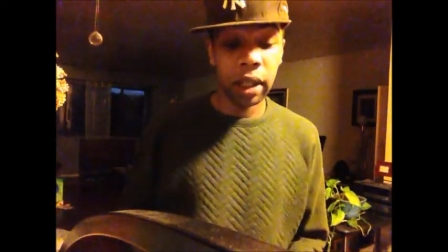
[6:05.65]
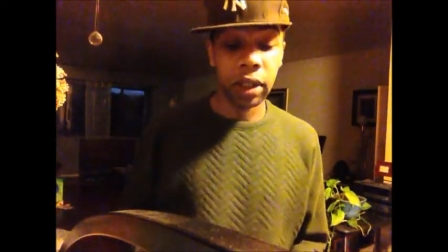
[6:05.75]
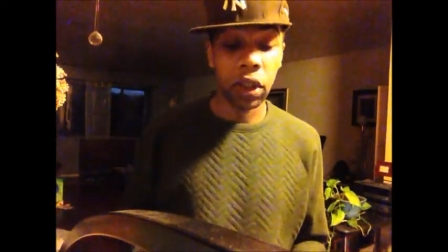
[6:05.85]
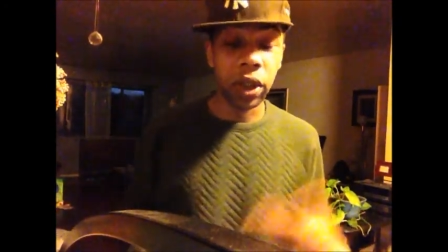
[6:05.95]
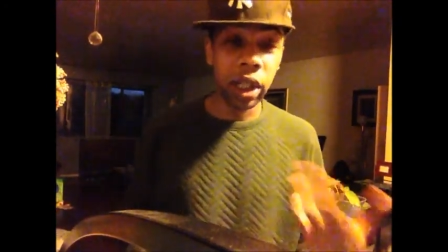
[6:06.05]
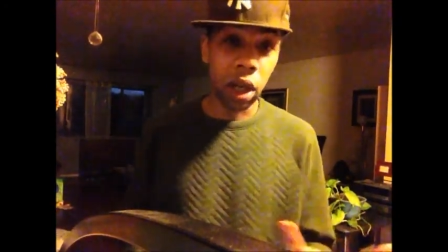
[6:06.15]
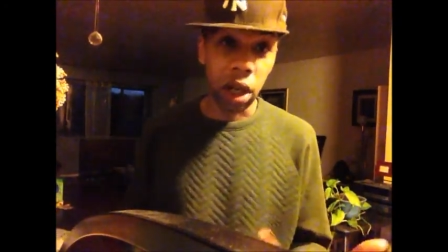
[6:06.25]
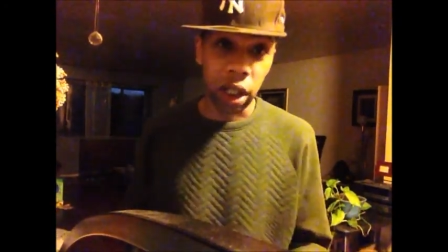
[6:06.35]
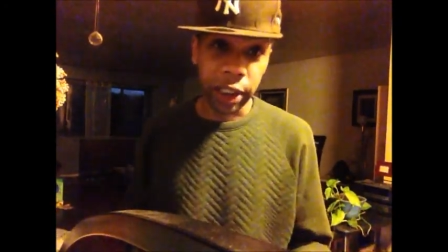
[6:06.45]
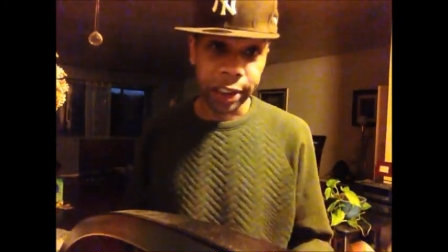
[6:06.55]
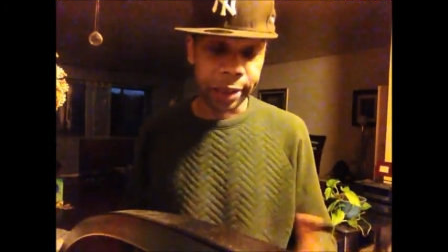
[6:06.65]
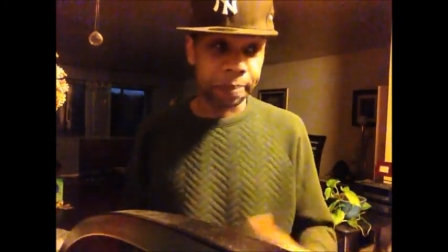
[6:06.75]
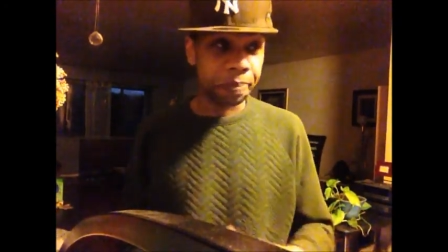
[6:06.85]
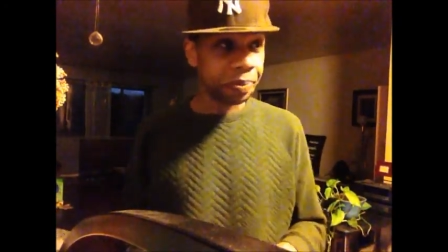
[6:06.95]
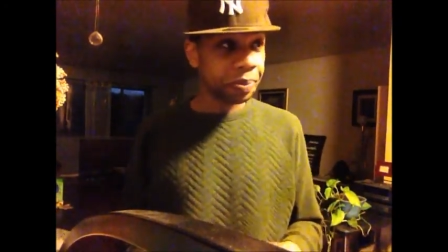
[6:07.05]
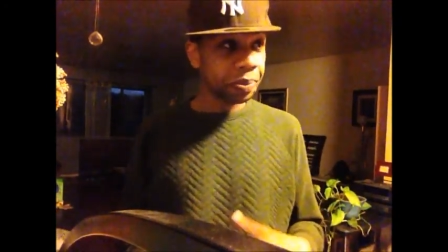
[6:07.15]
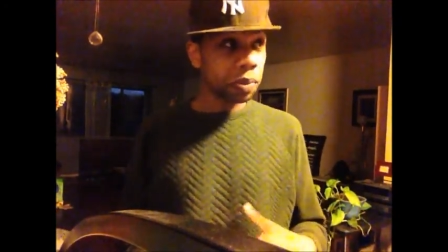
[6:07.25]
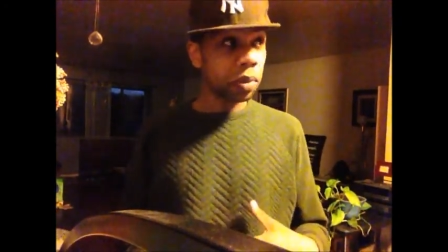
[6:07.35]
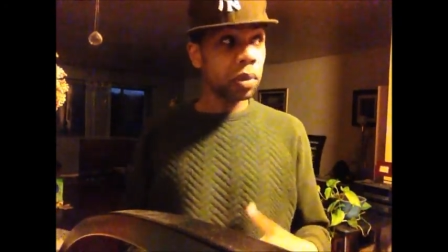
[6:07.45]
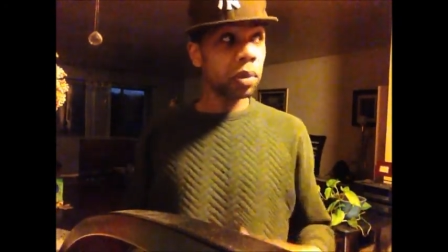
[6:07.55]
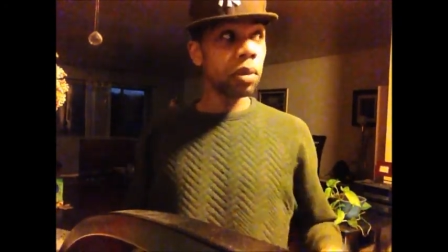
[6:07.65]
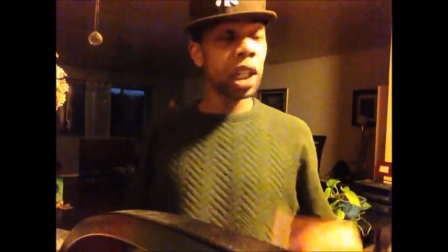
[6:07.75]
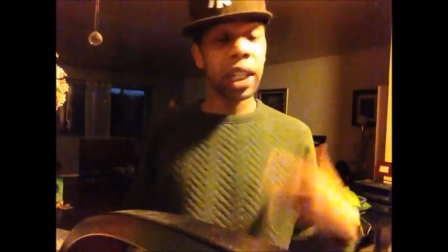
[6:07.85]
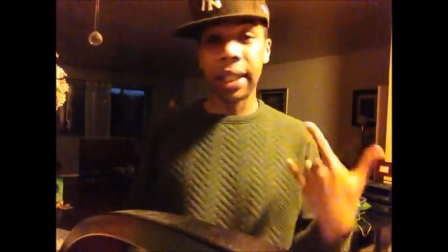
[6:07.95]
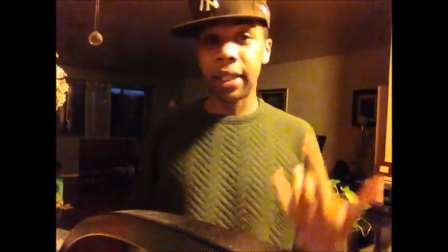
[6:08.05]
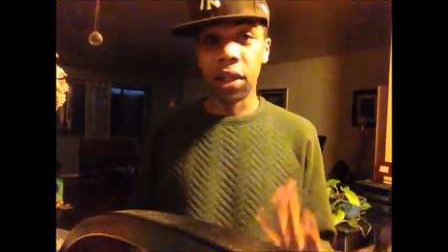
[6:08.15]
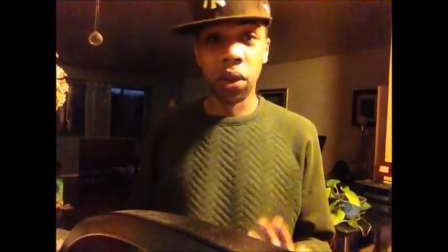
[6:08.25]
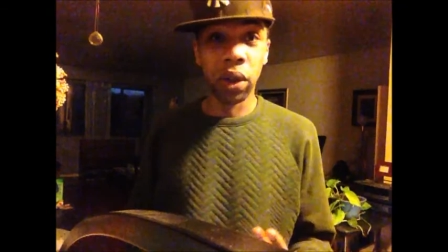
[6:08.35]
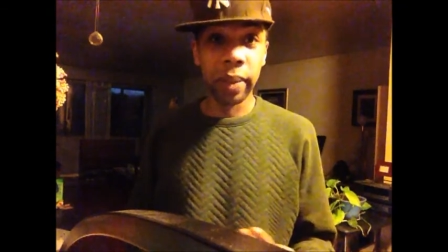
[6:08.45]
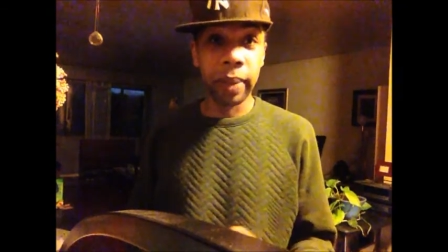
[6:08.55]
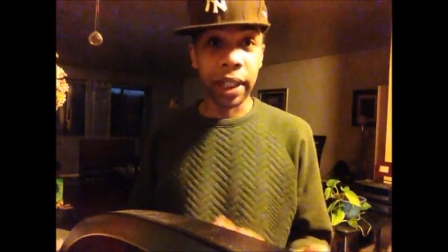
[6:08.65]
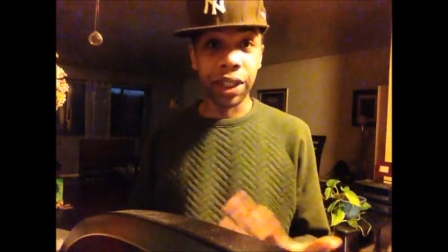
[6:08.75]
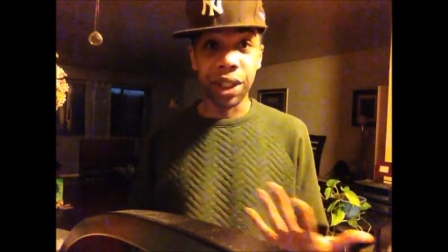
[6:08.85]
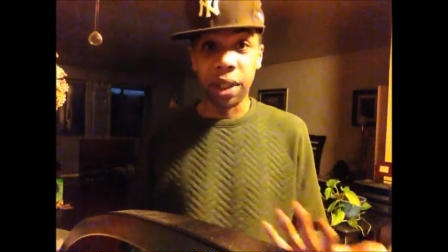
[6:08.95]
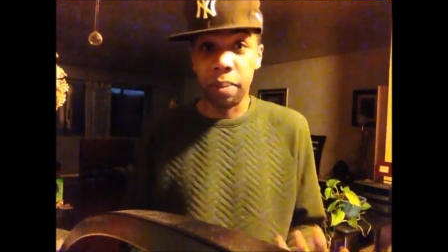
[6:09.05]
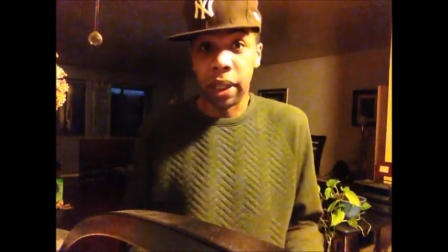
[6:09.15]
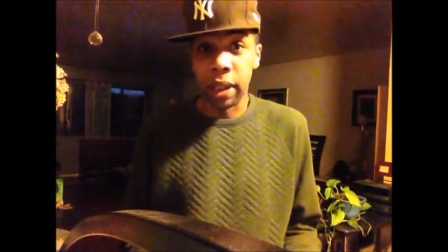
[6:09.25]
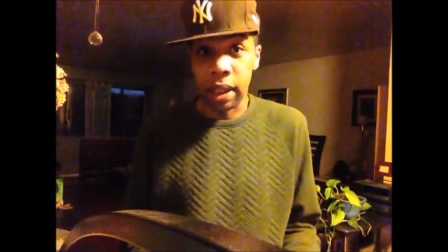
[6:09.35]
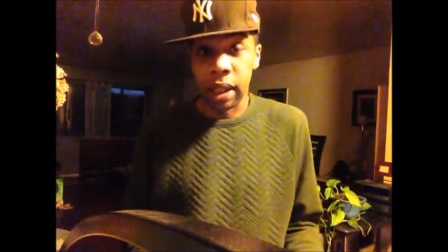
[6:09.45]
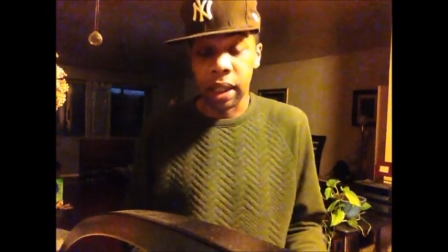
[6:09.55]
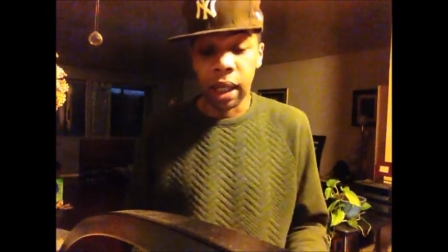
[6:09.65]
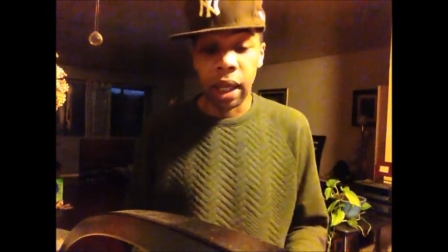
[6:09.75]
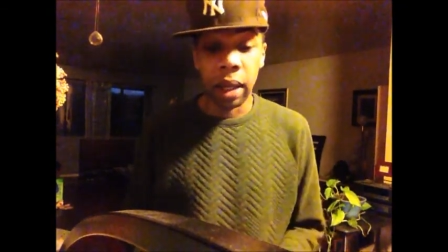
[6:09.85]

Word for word: So he calls, he gets annoyed because she's busy